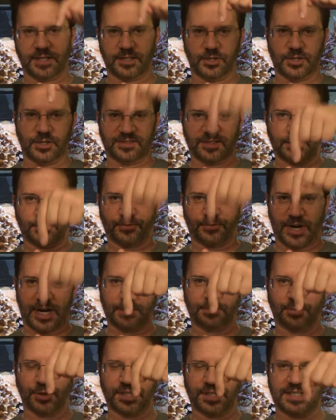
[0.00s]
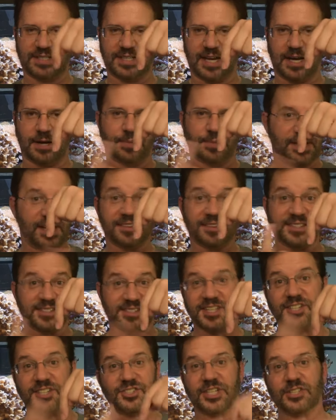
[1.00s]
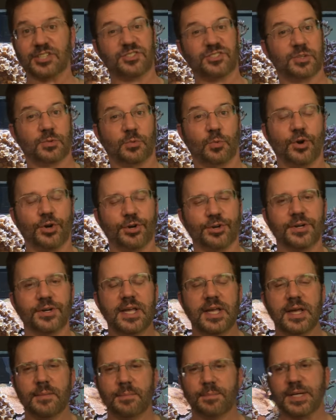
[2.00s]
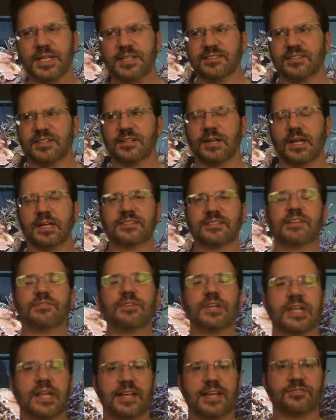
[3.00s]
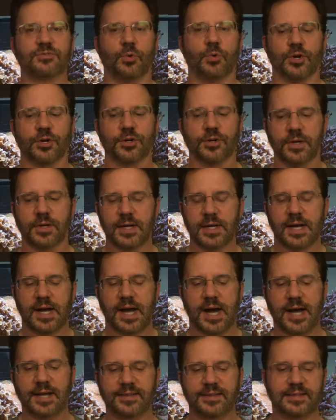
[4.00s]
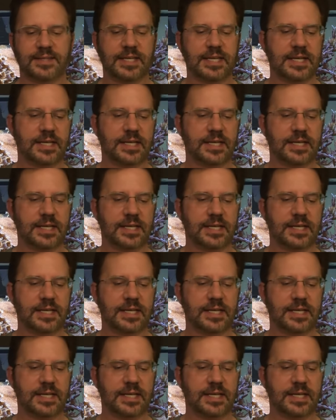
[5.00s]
you can see the frag pointing down, but nothing's touching it, just the water. But it's it's even less water. I think